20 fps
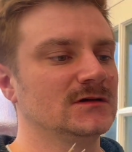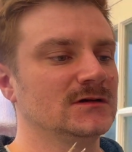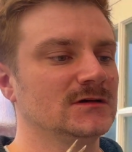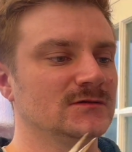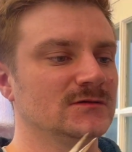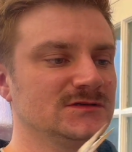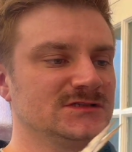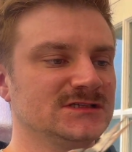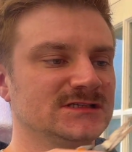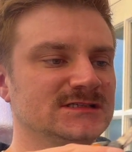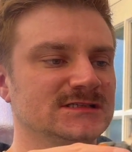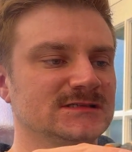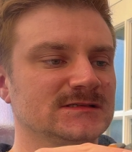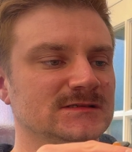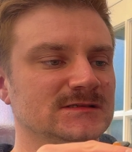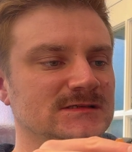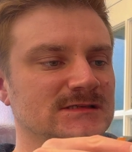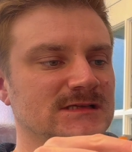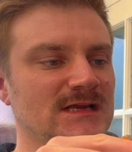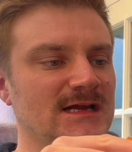which is
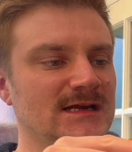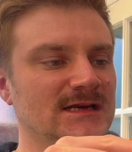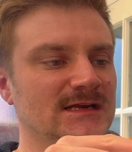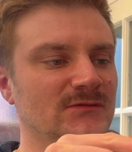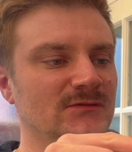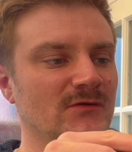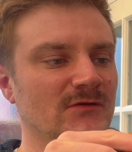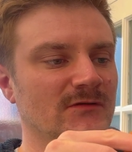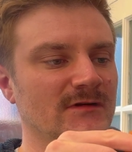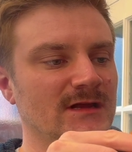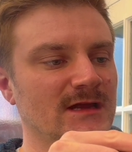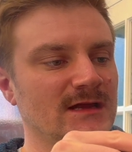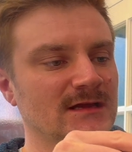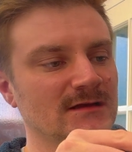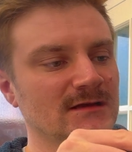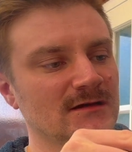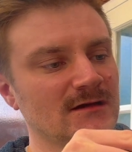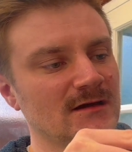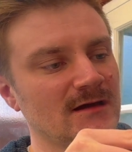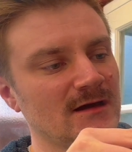slightly
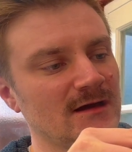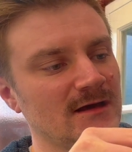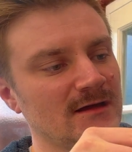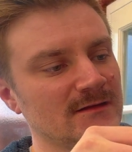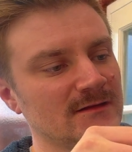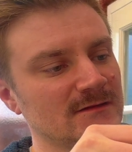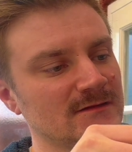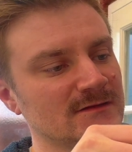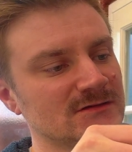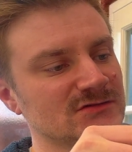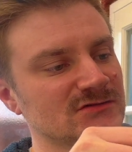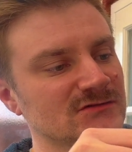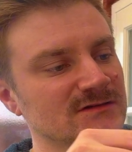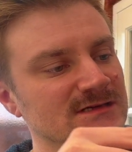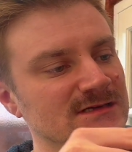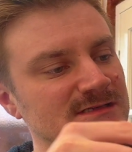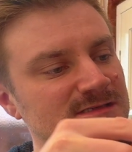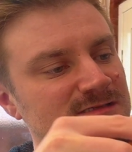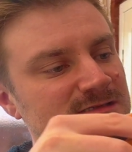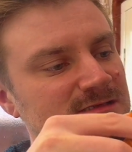worrying. The
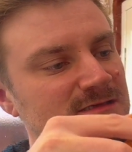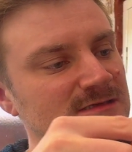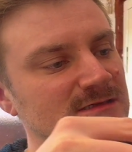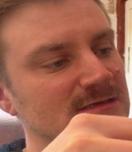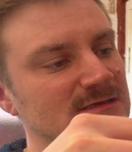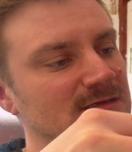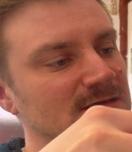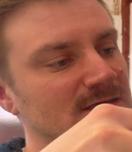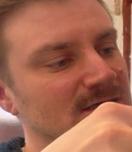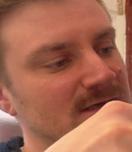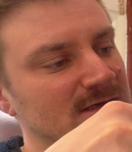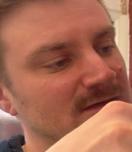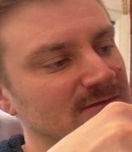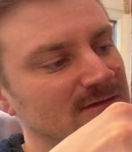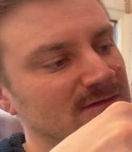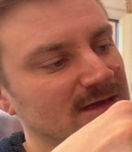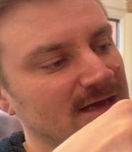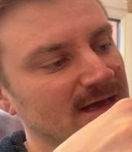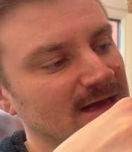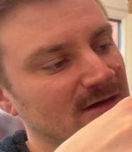trees
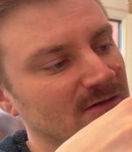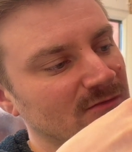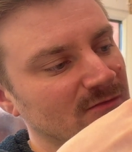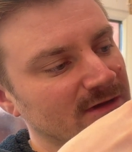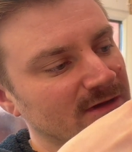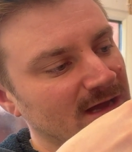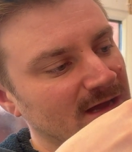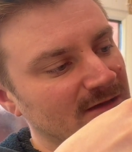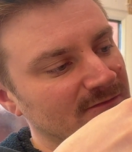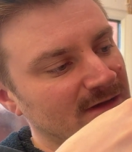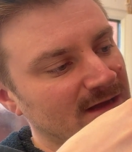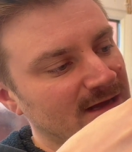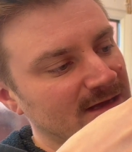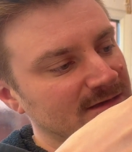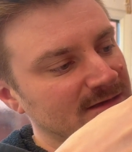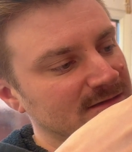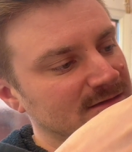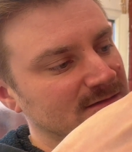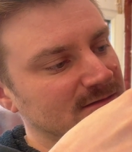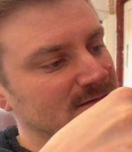leafing out. We have
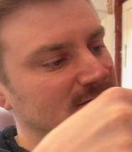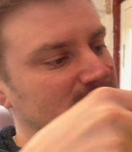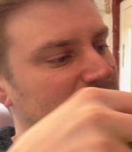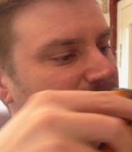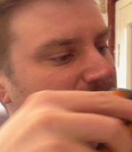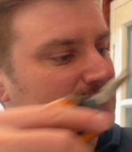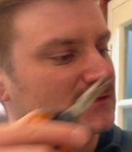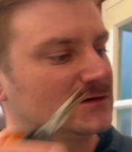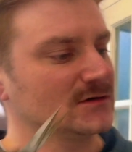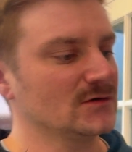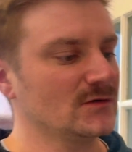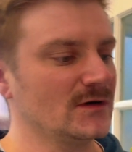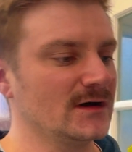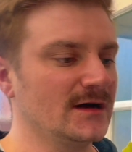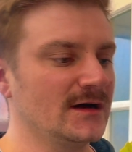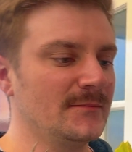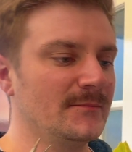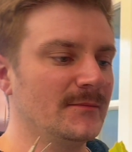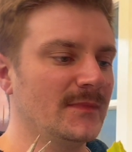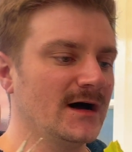had quite
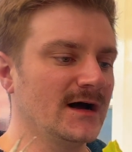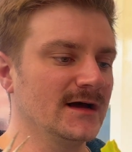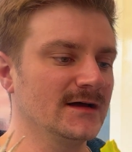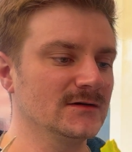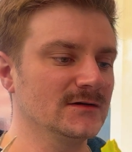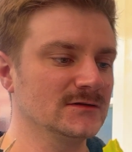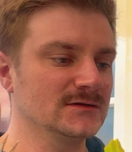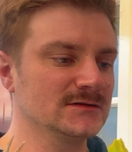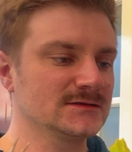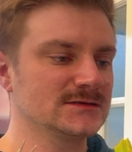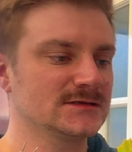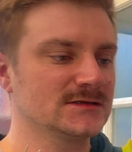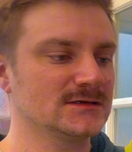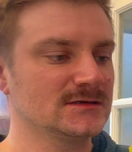a mild